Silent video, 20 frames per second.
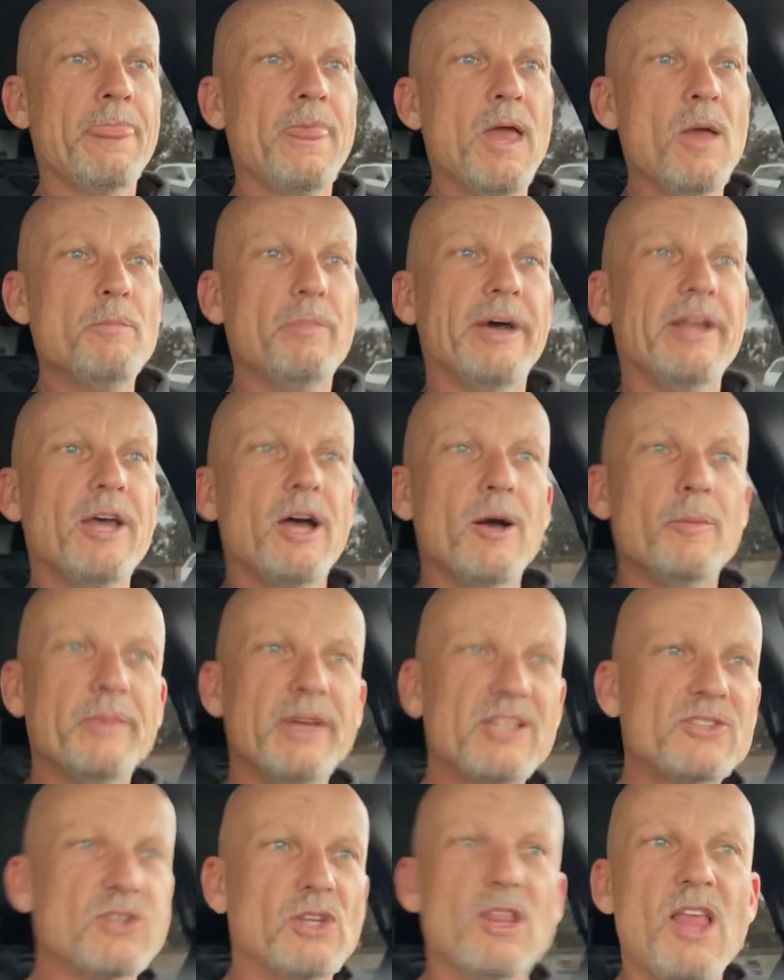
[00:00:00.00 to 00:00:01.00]
But
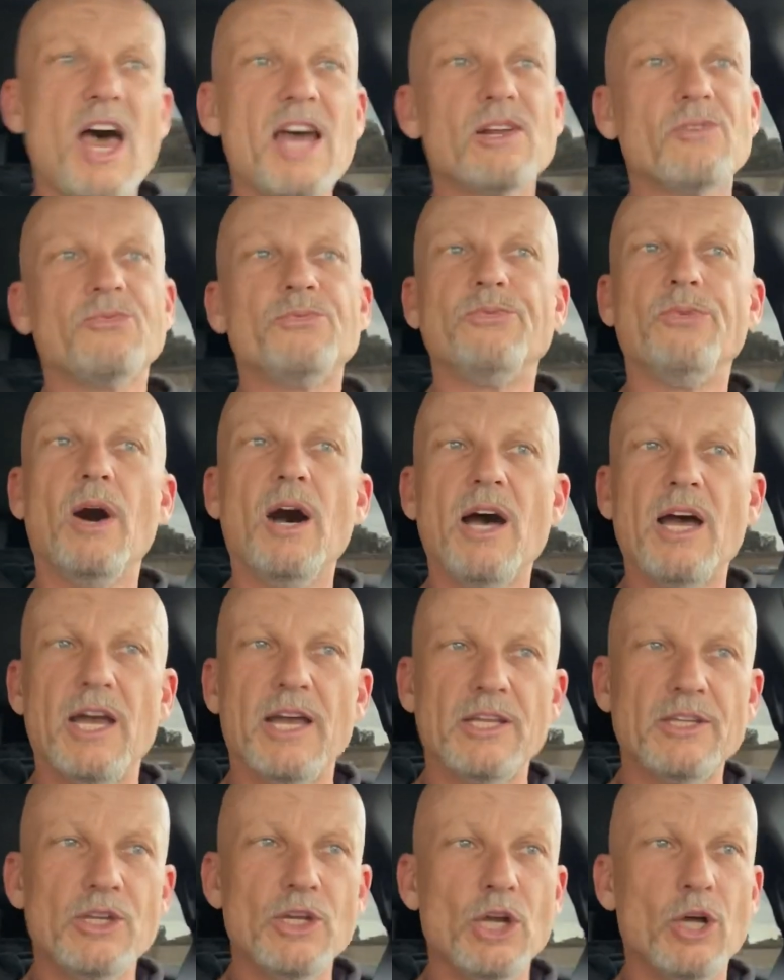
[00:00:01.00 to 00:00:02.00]
it's a lot of
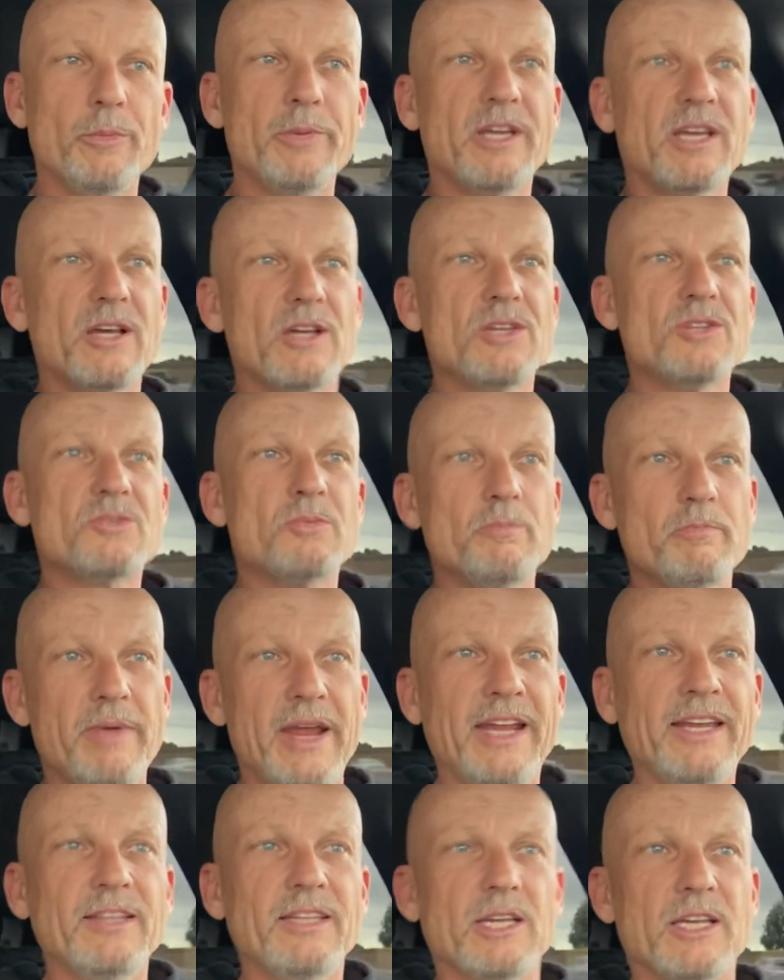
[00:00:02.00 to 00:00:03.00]
fun, because
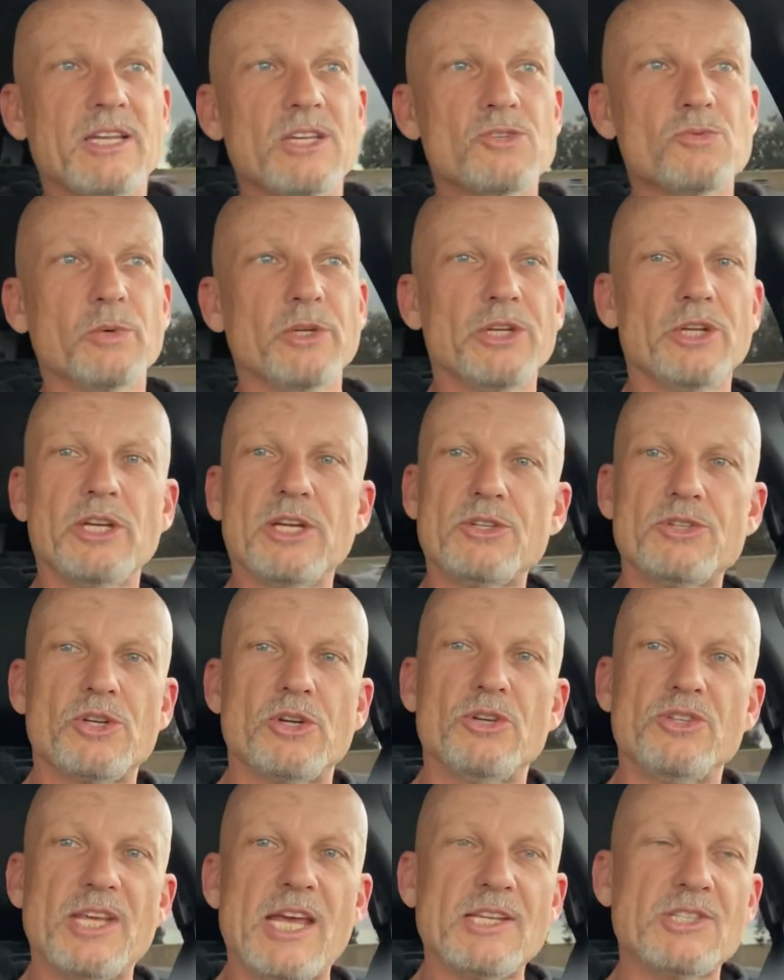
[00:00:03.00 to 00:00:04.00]
when you get to
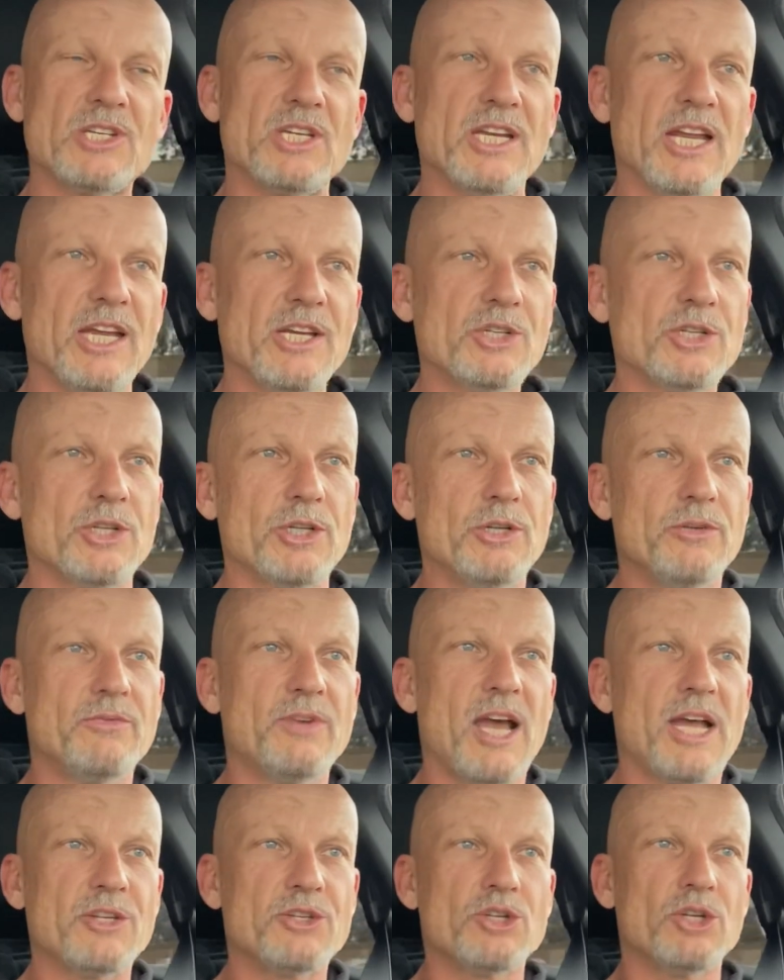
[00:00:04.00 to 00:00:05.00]
your destination, you've
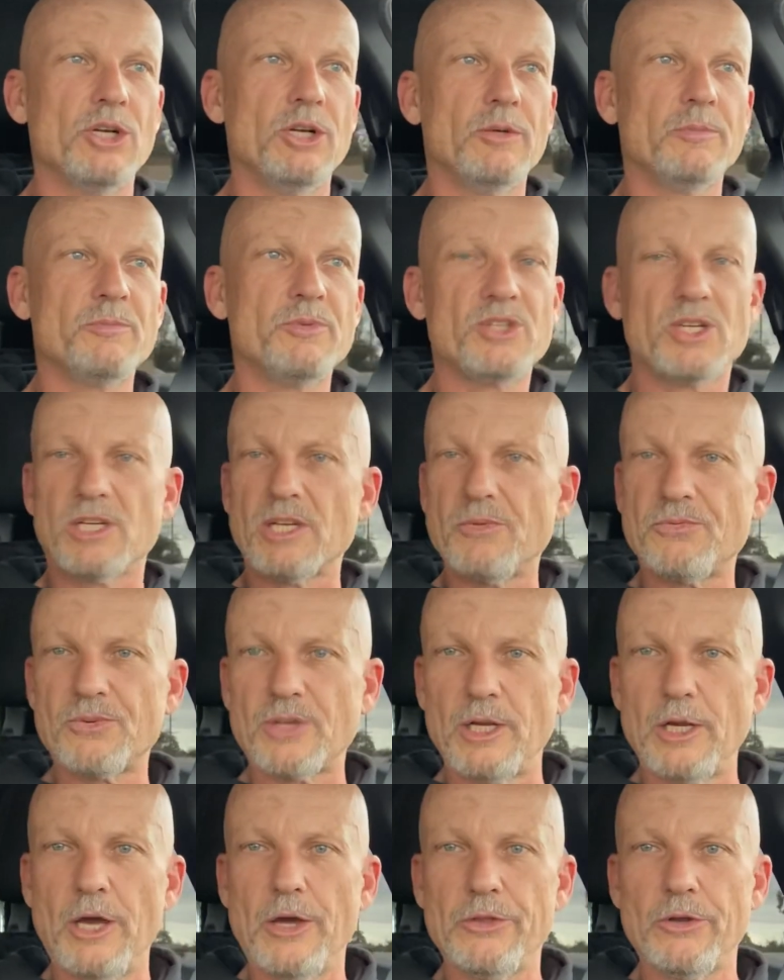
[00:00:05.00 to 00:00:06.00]
got your
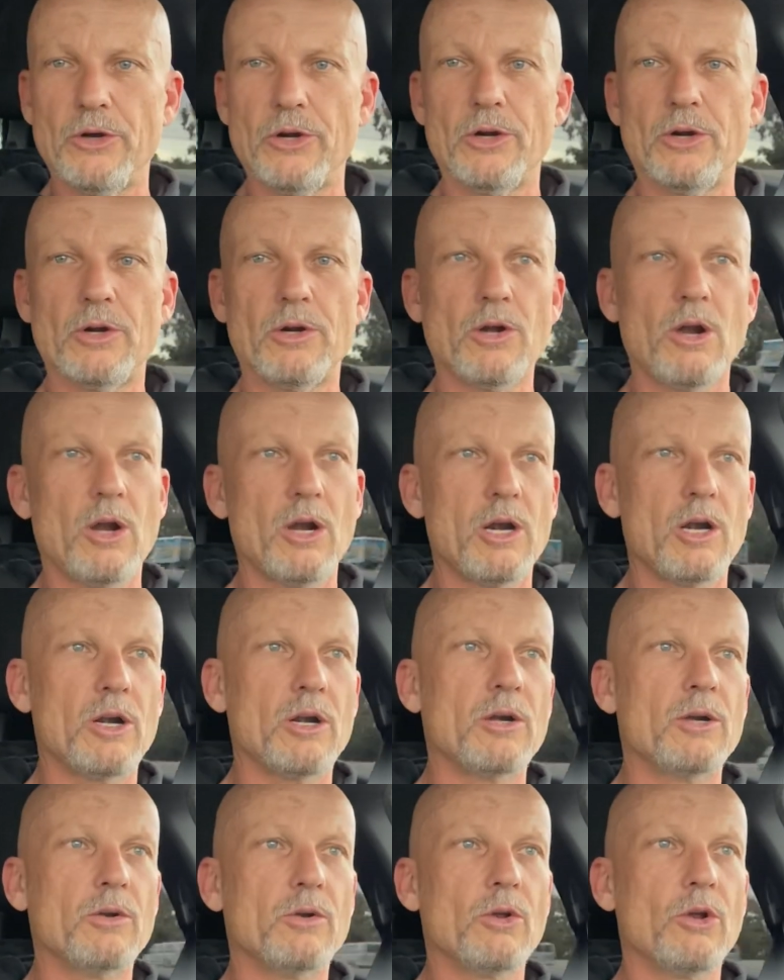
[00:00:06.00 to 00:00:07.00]
significant other
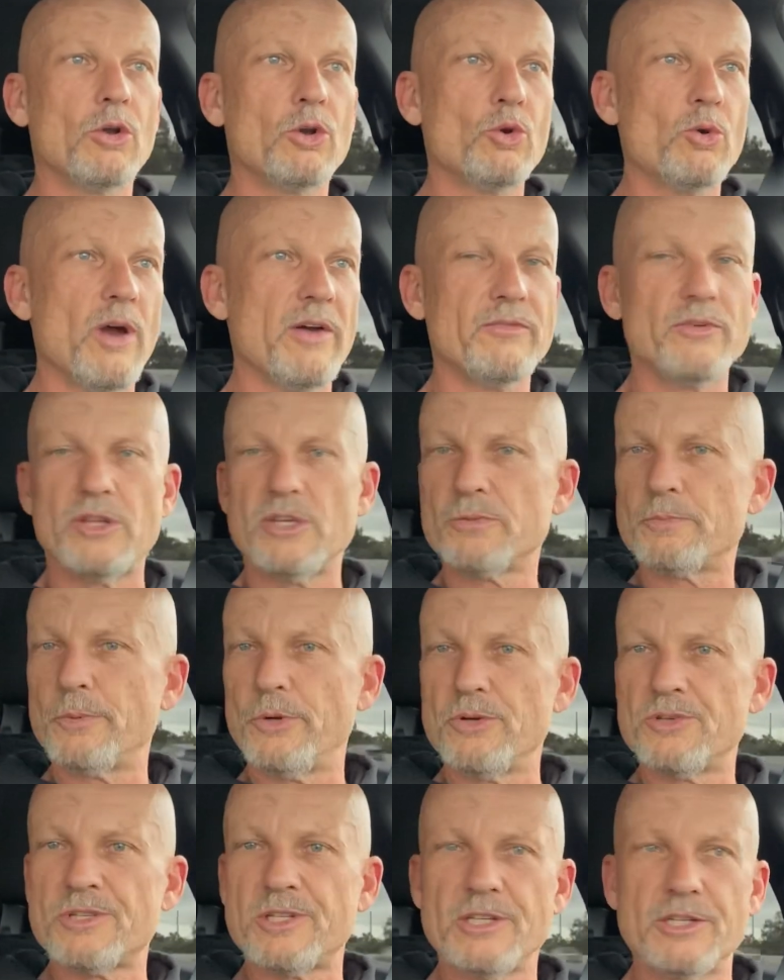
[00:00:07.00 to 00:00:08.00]
or whoever this
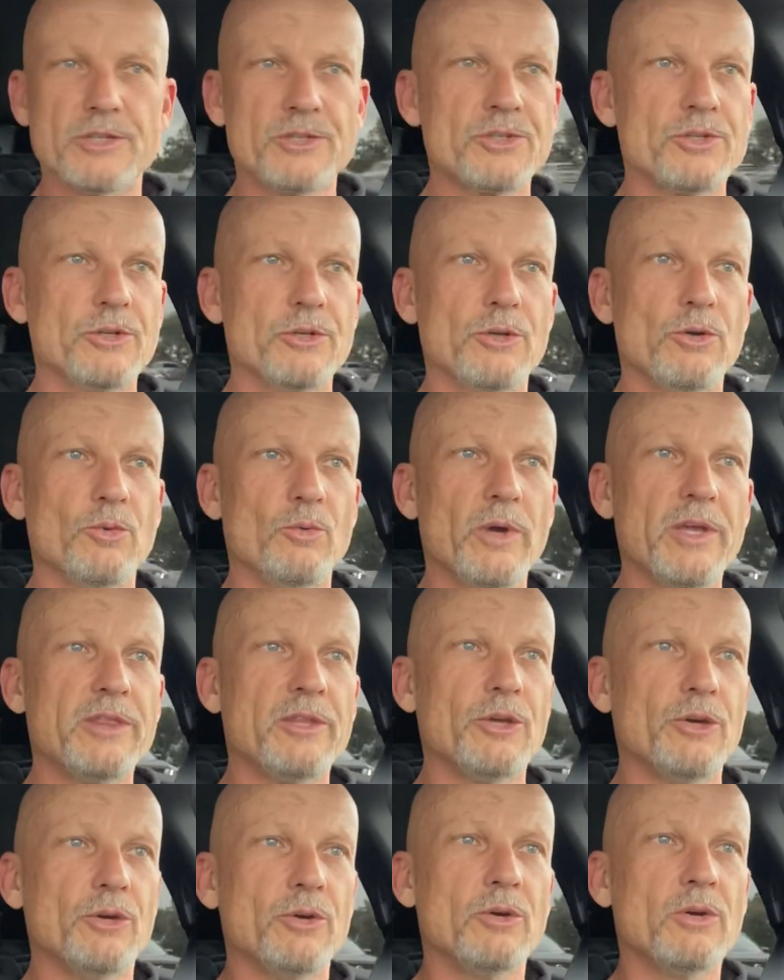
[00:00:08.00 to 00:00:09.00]
person is to you
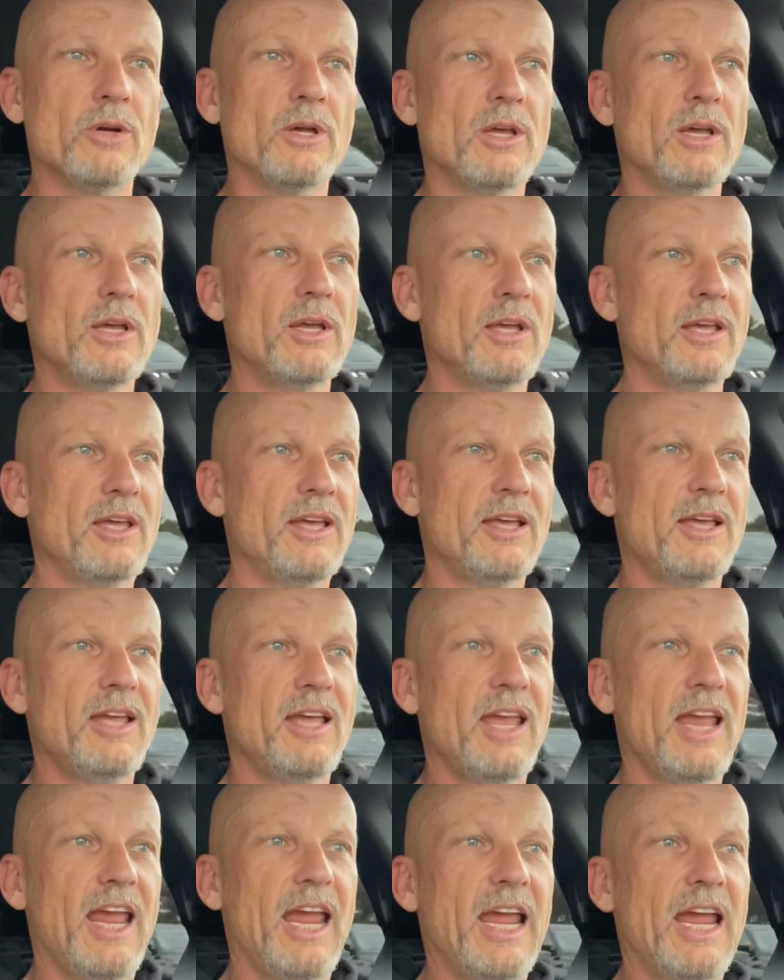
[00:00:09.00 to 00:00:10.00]
with you.
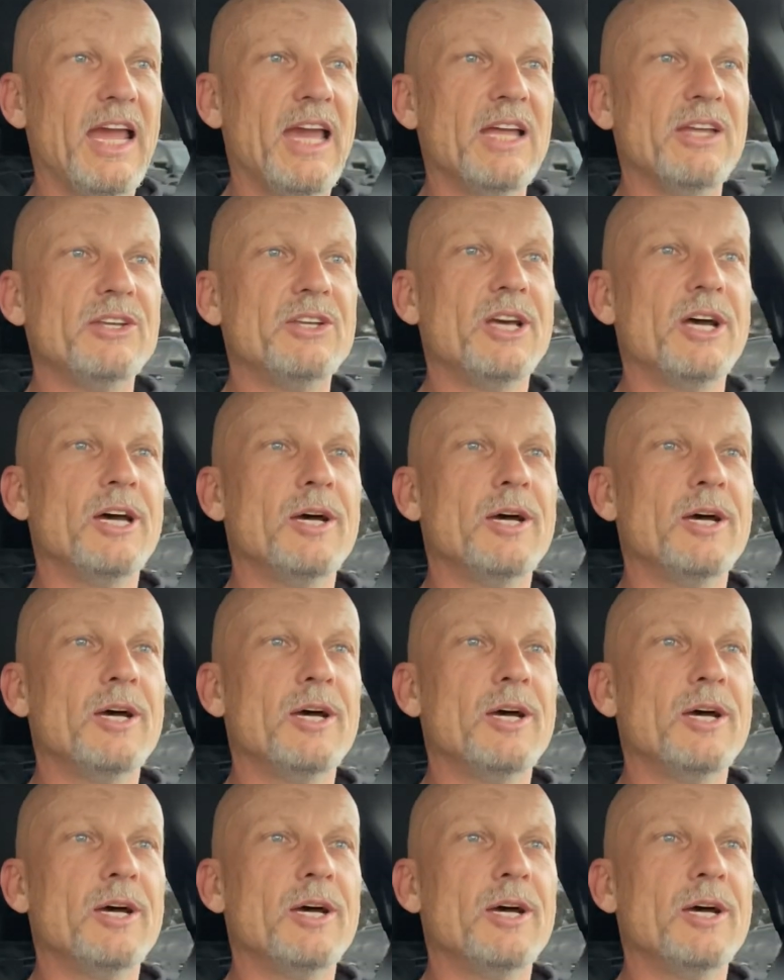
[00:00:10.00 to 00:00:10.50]
And,